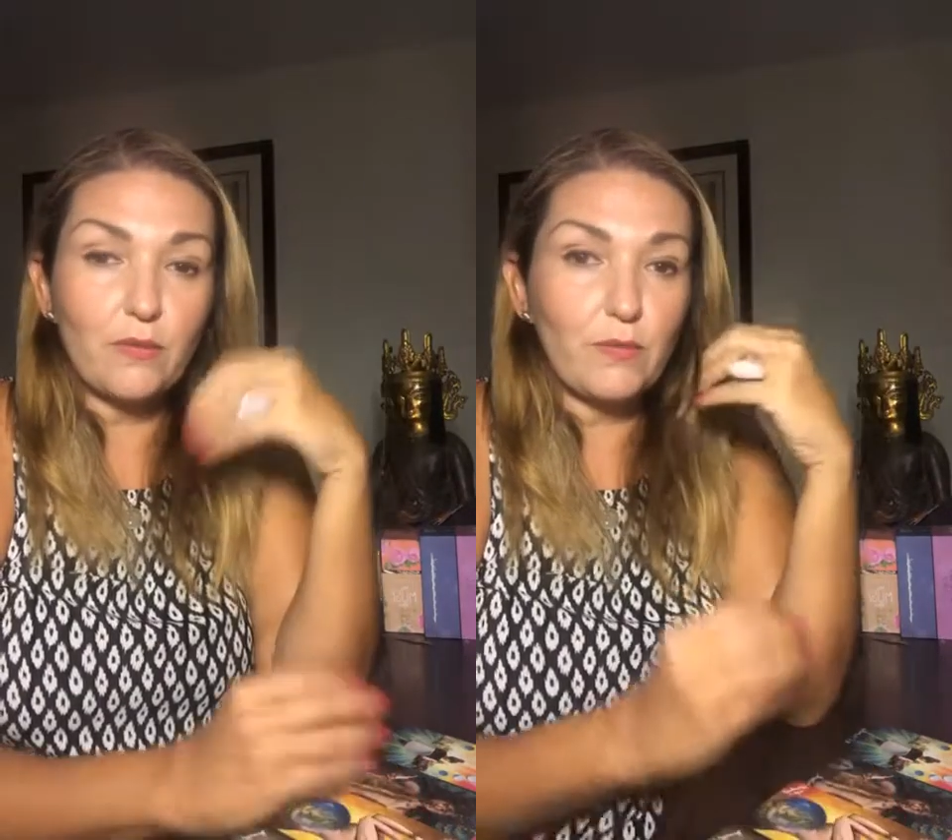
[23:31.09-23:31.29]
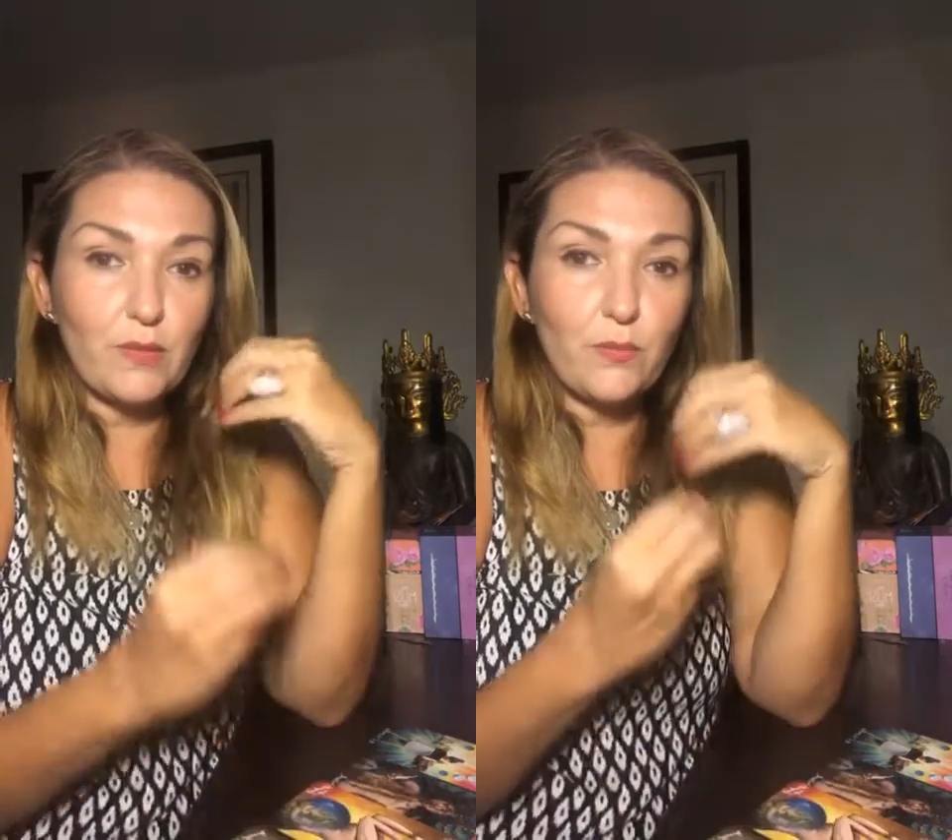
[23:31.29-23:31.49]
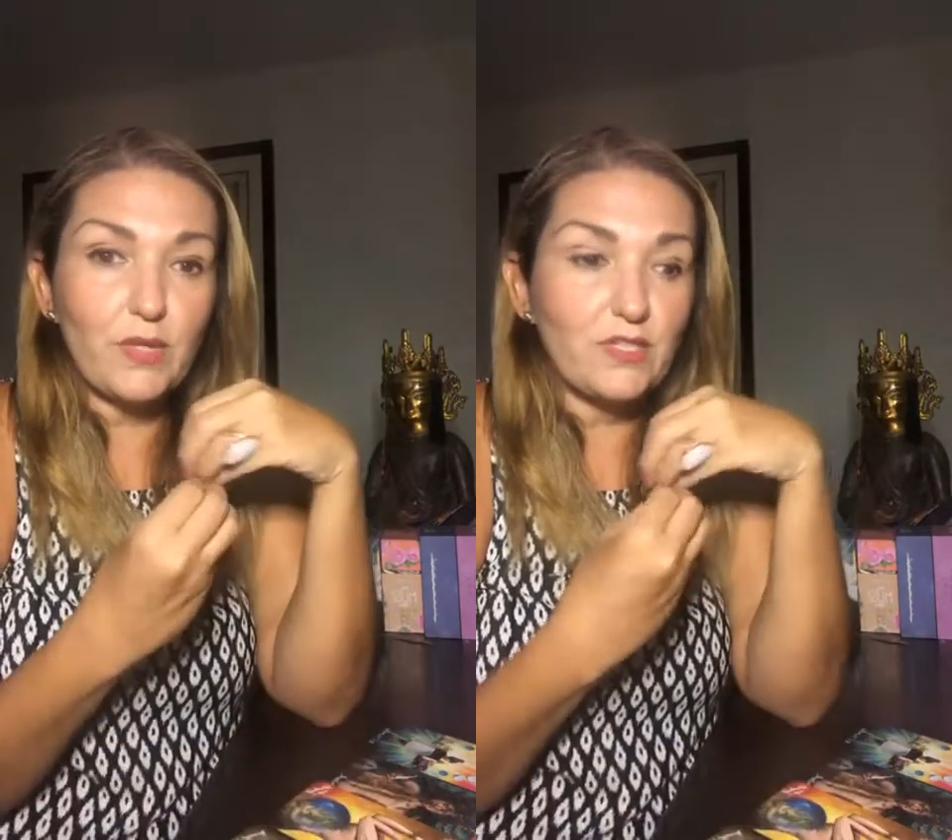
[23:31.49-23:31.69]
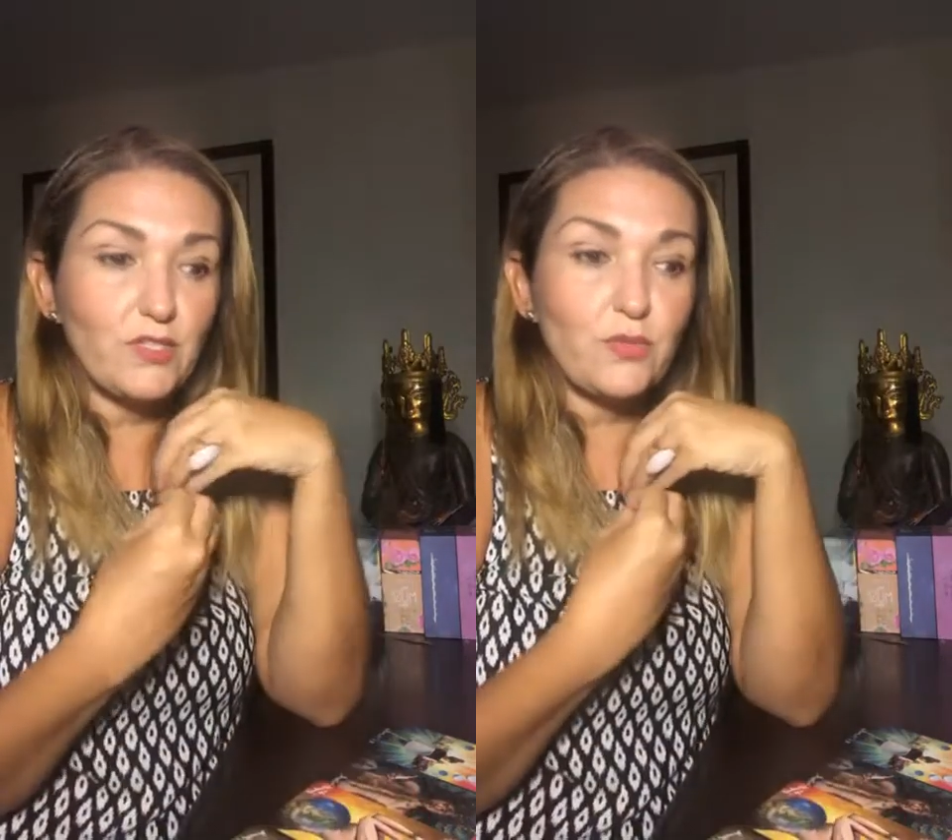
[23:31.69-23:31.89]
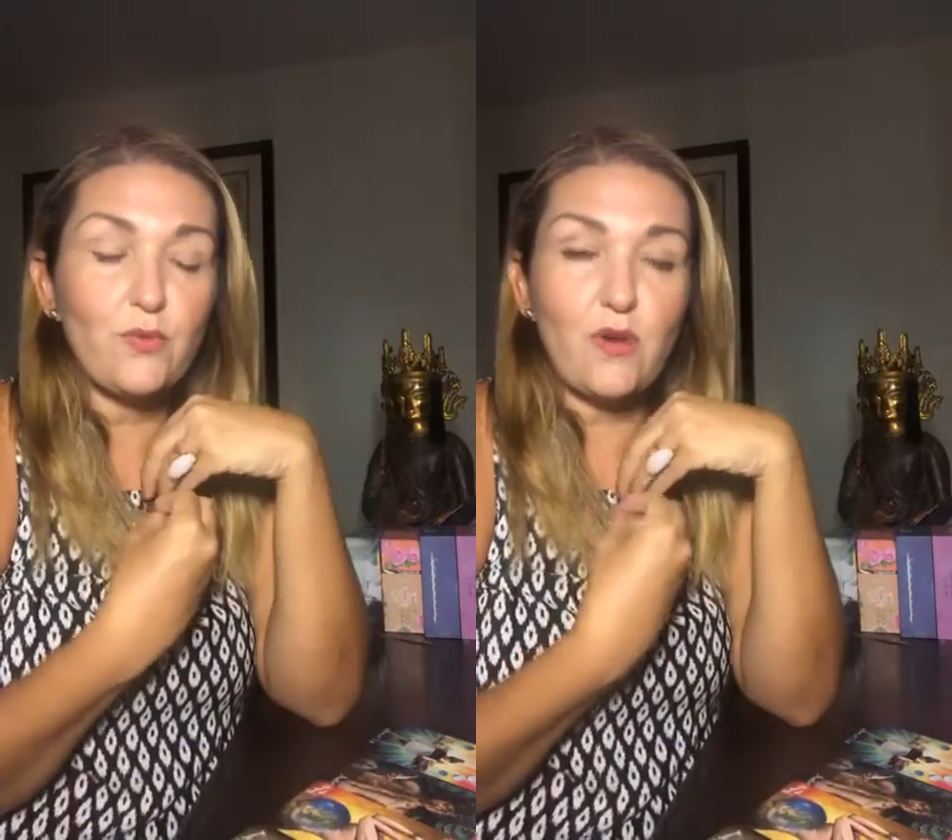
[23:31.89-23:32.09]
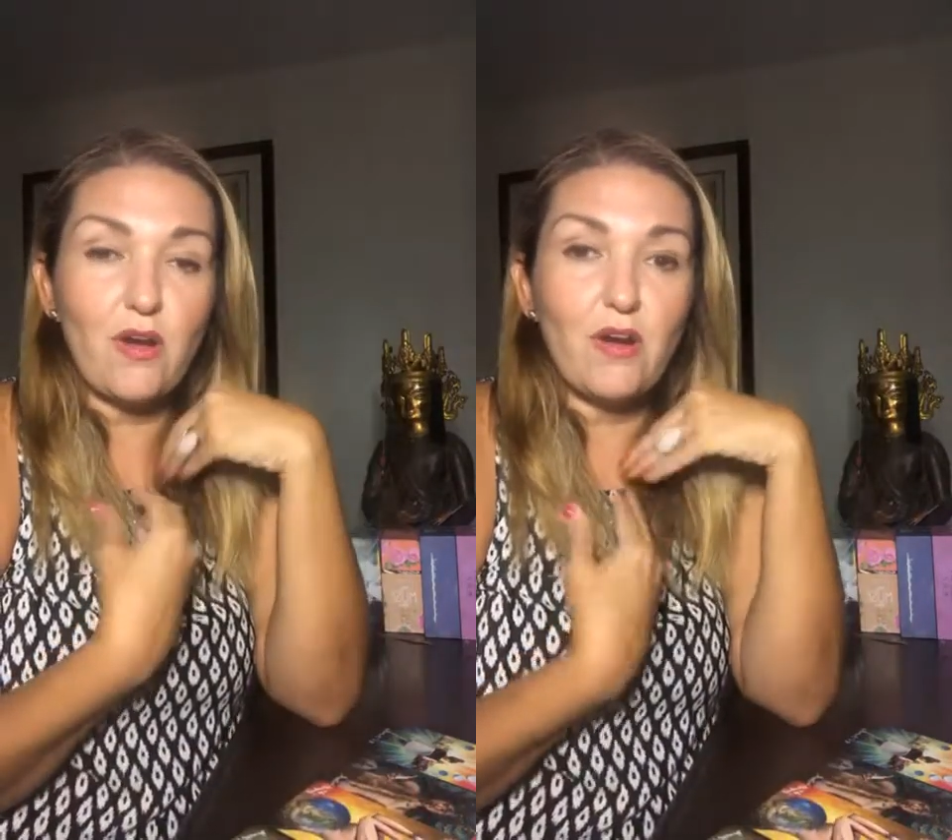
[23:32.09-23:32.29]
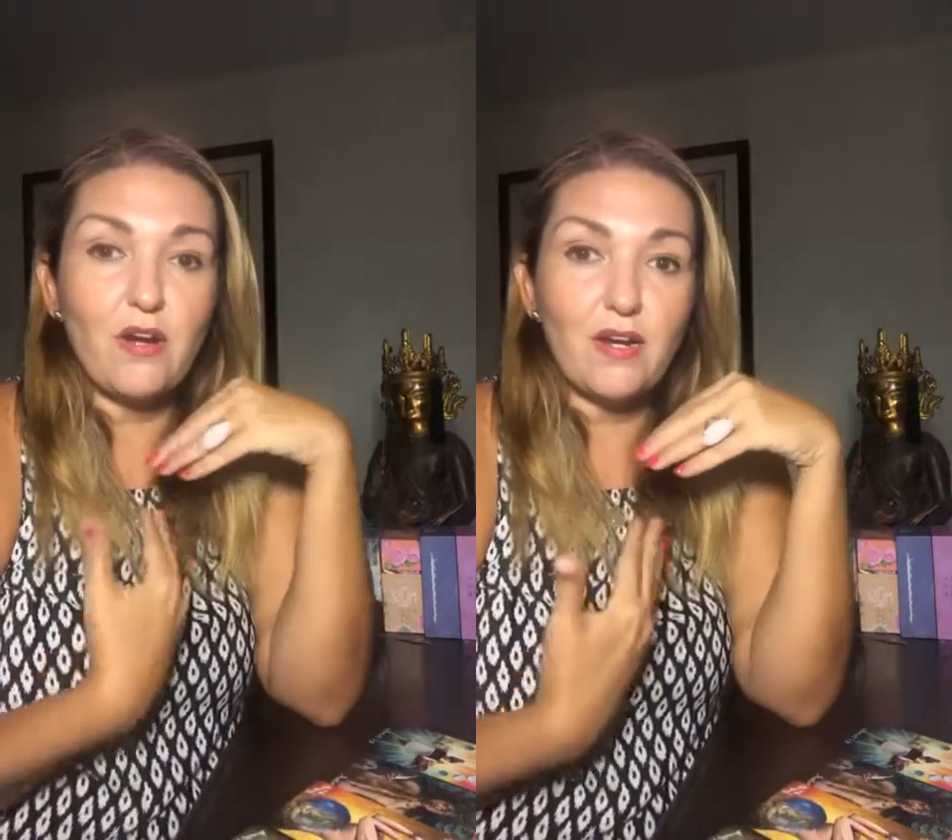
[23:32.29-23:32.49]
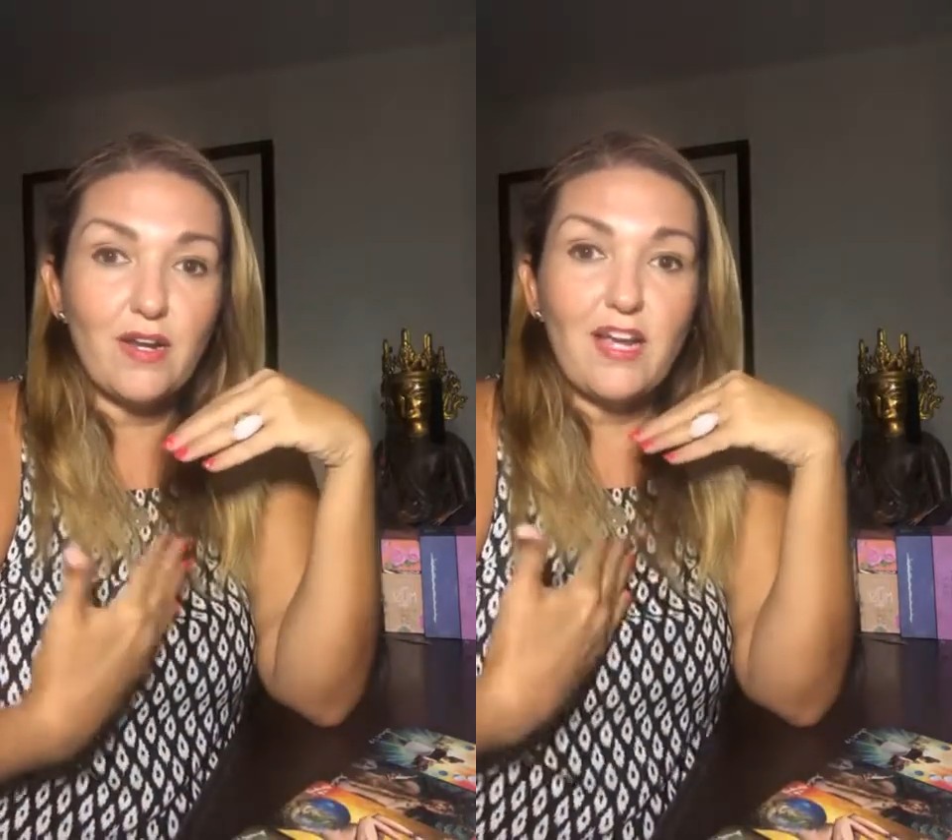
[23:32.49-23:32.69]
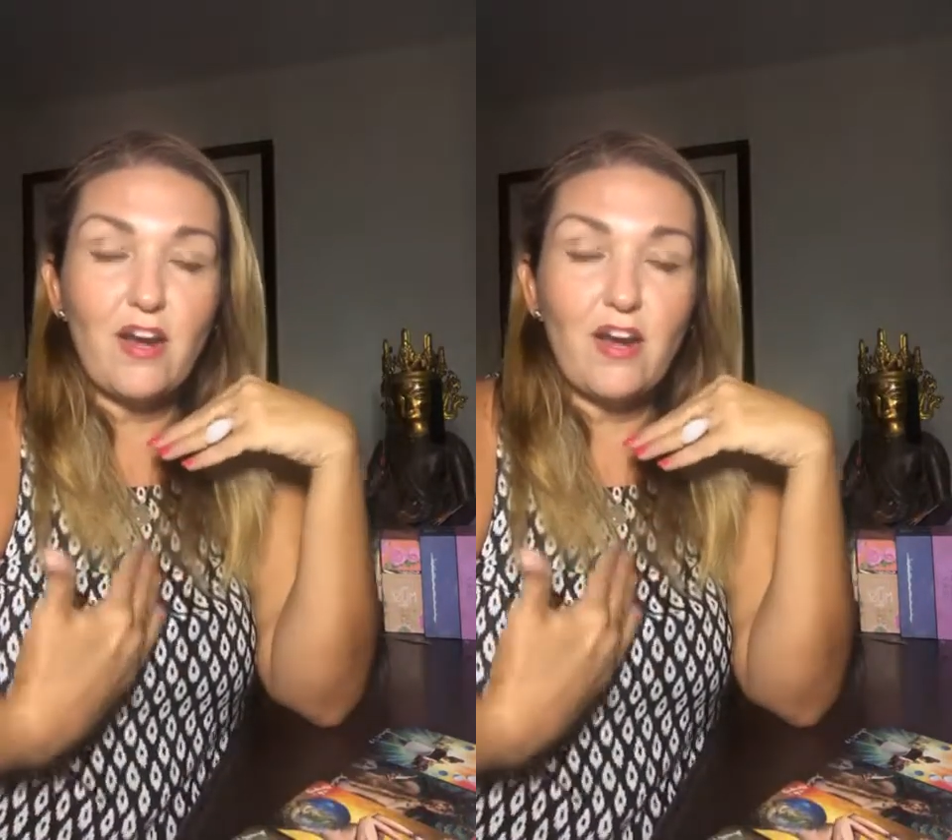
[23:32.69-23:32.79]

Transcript: when we do our